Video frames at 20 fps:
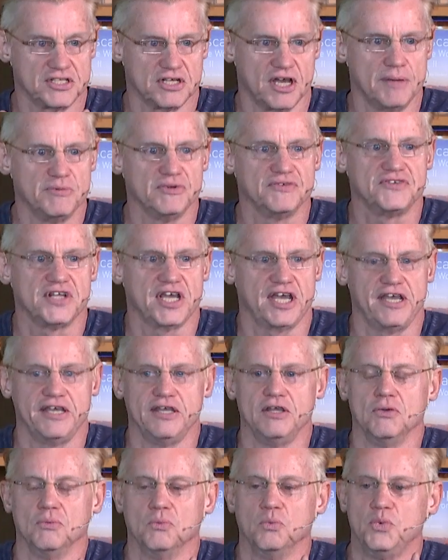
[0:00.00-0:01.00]
time of
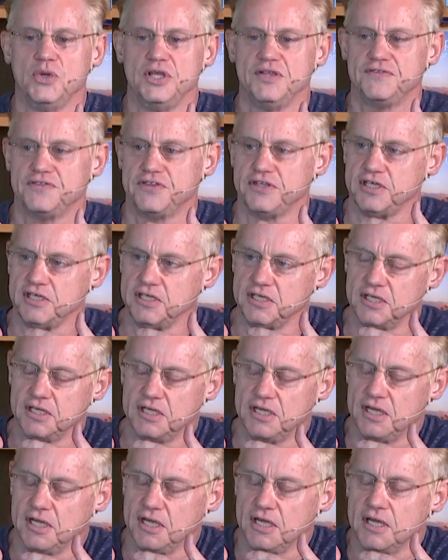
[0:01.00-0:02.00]
day with the
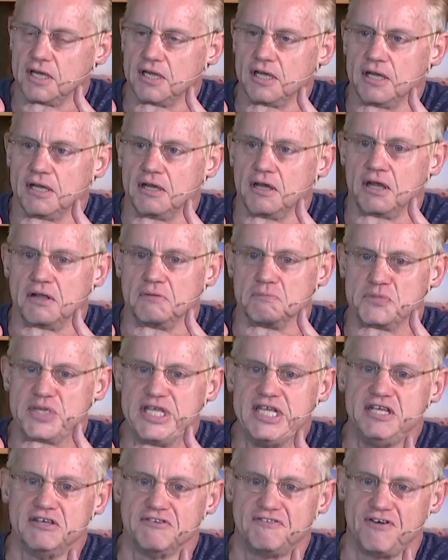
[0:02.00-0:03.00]

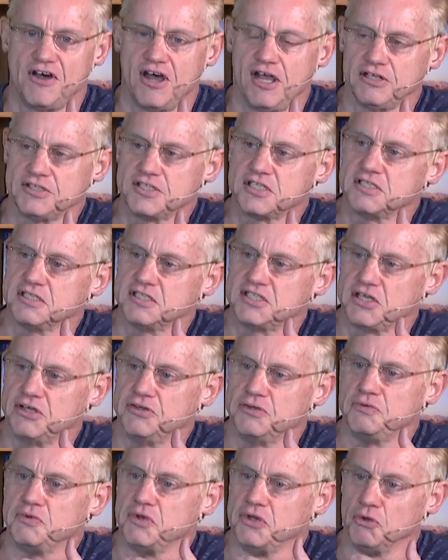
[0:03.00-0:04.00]
media files,
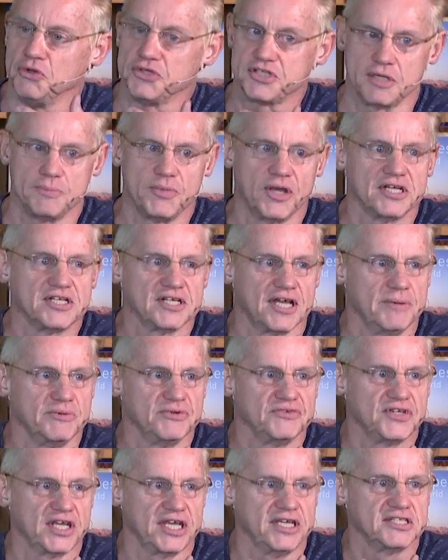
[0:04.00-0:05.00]
so also by time
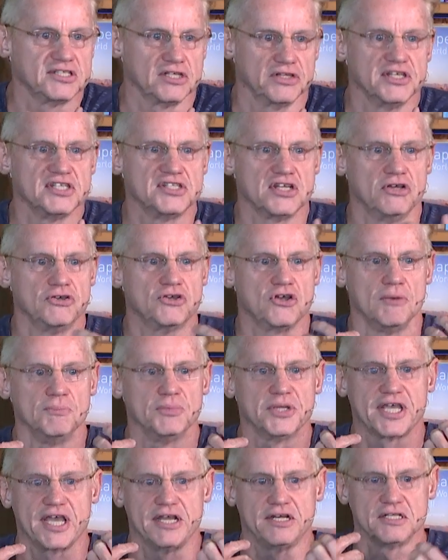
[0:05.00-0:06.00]
of day. So there's no
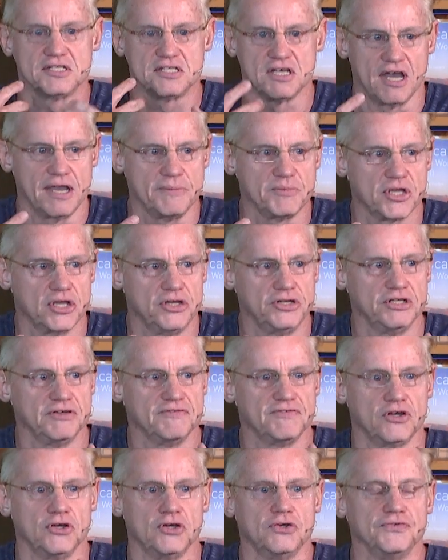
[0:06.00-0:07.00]
complicated time code
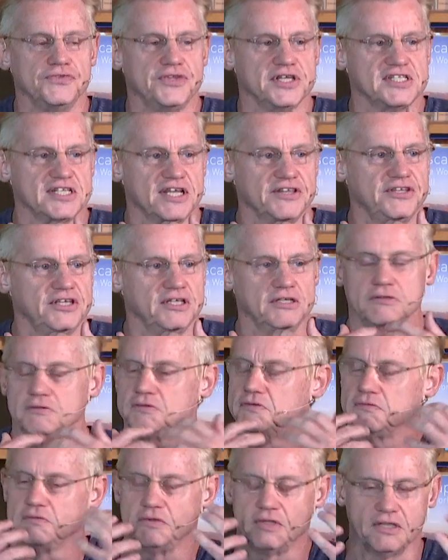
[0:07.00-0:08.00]
involved. There's nothing
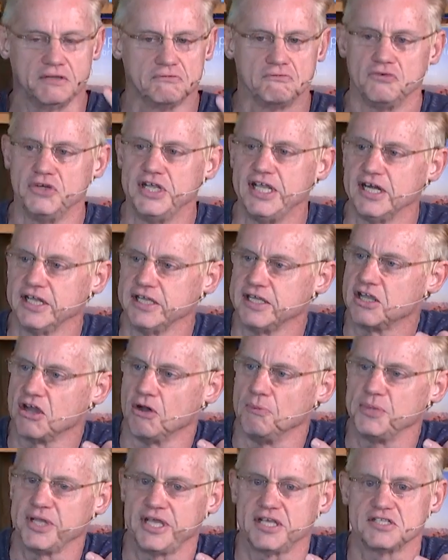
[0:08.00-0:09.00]
really
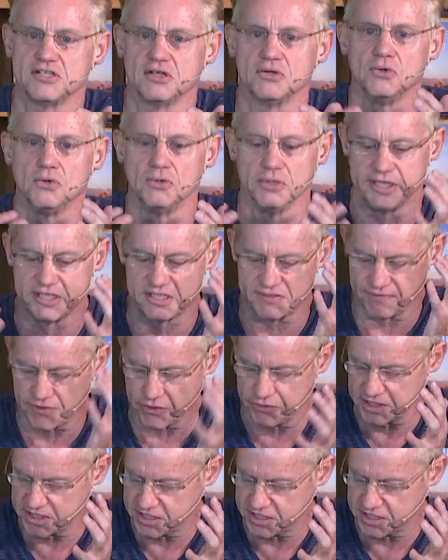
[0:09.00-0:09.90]
complex at all. It's very